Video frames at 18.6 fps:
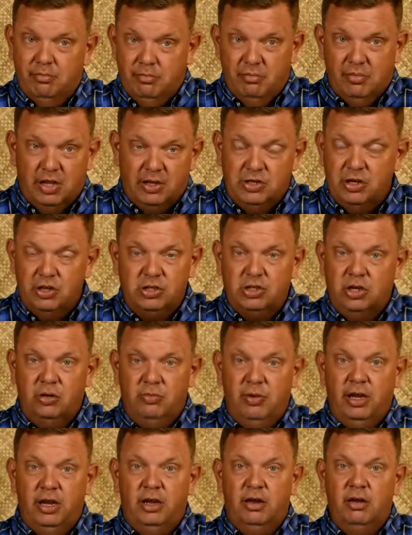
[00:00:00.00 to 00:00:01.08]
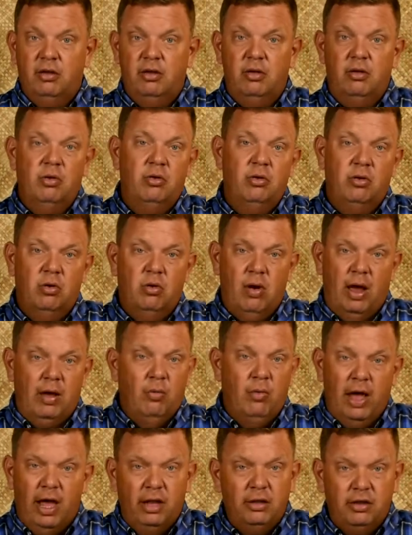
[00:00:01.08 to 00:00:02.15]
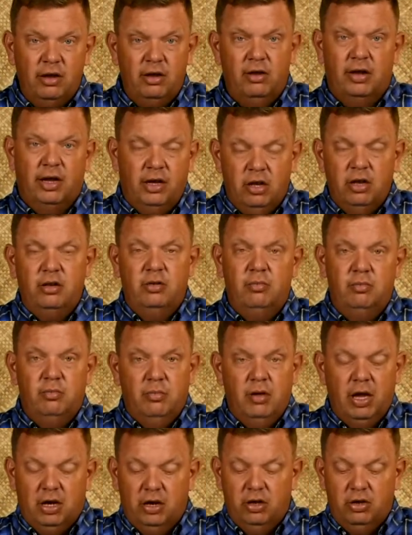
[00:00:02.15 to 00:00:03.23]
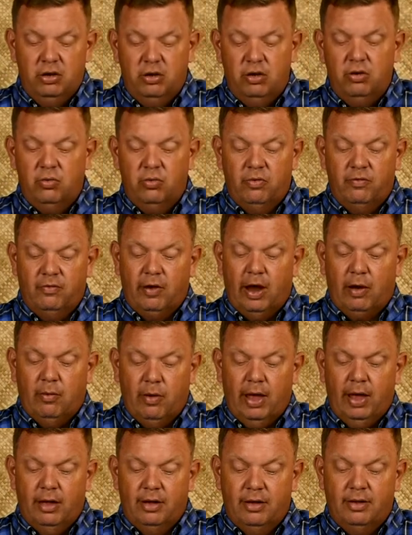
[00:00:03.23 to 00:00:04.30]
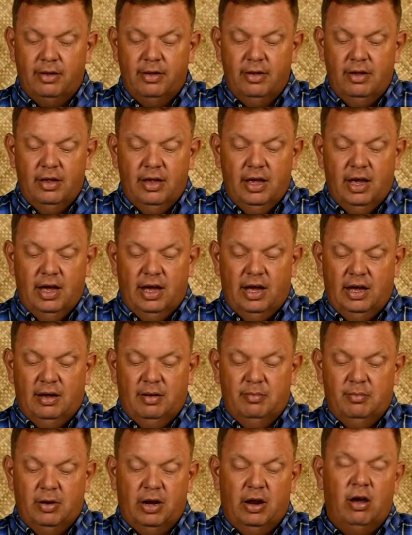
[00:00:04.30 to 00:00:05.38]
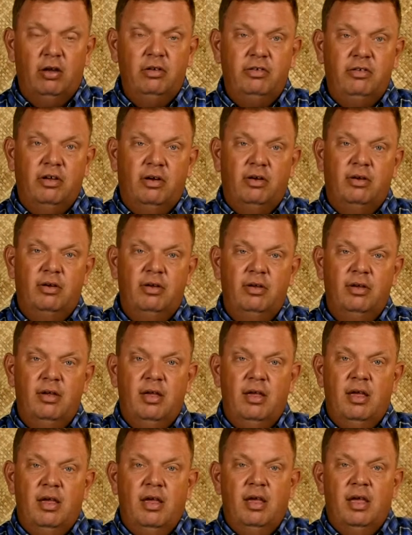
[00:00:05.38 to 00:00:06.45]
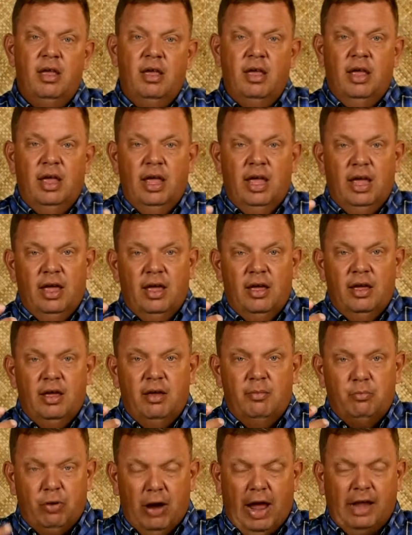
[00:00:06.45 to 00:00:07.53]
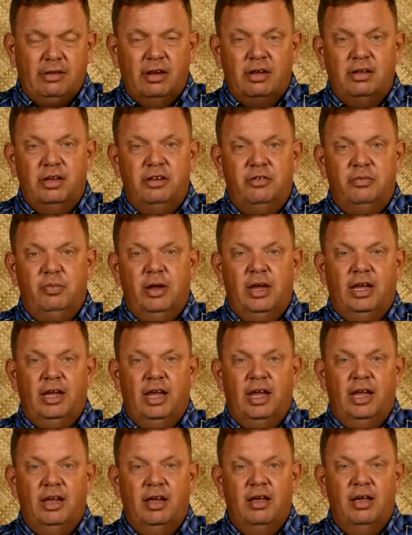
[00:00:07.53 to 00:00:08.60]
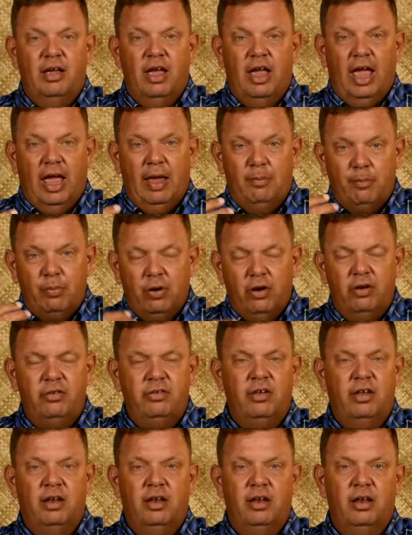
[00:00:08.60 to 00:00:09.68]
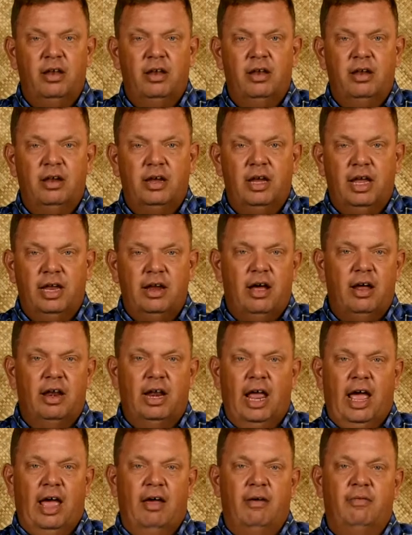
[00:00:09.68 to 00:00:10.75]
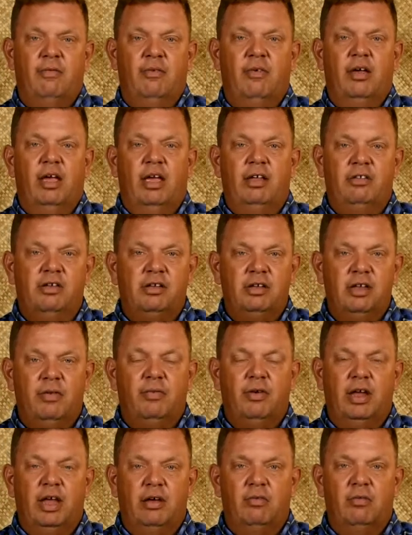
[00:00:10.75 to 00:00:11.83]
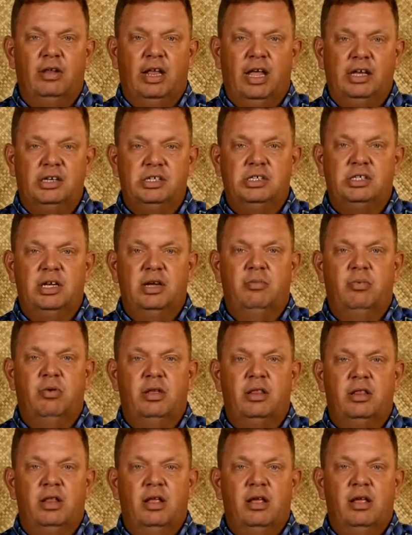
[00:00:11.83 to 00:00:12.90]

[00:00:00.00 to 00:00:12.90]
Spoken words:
the church could be quite well too. It could do very well. But also, practically speaking, a person cannot have a significant relationship with